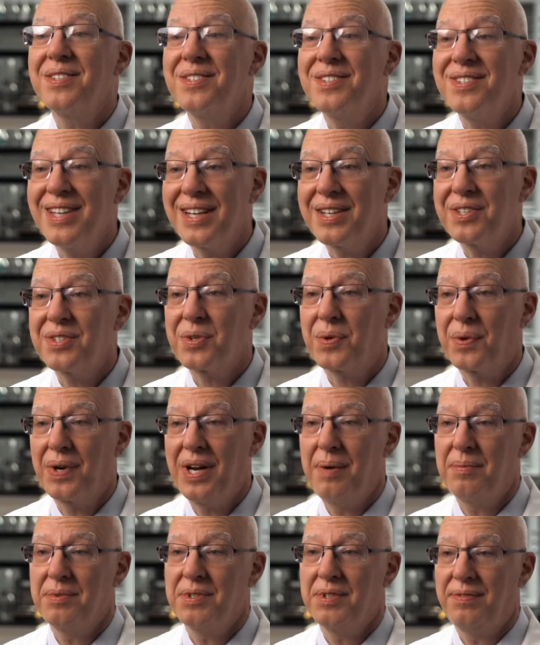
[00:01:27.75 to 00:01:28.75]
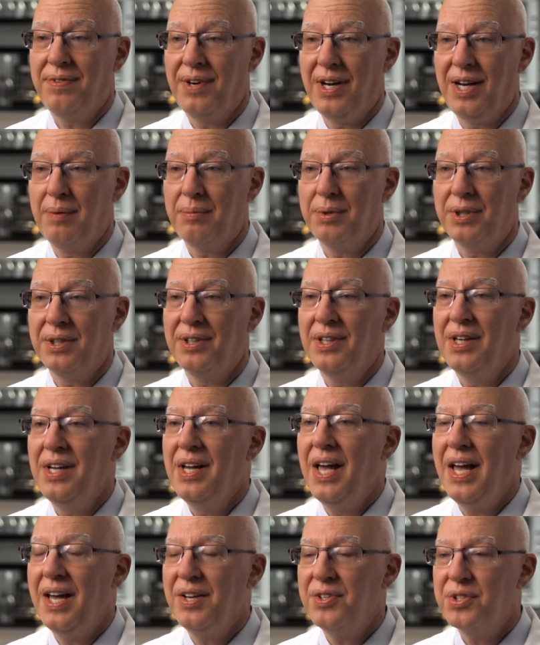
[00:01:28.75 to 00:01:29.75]
6 grams of fiber
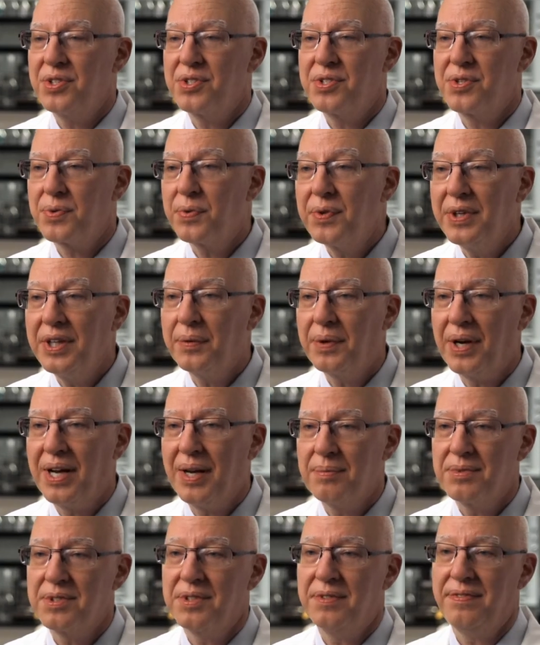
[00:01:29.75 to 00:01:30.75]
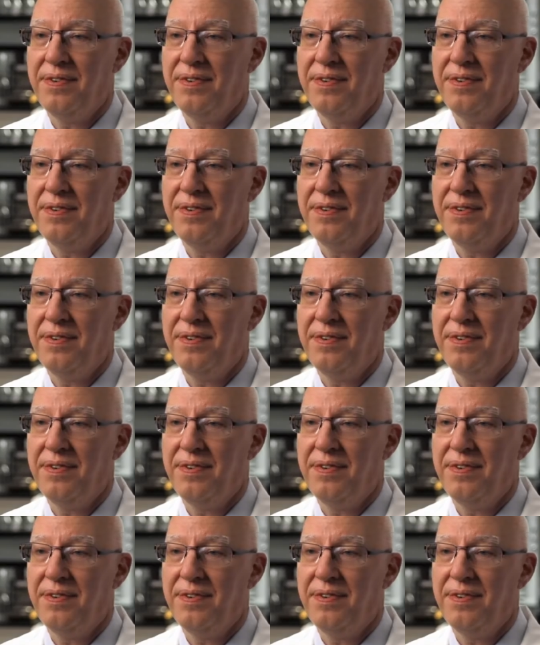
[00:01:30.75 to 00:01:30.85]
and just 3 grams of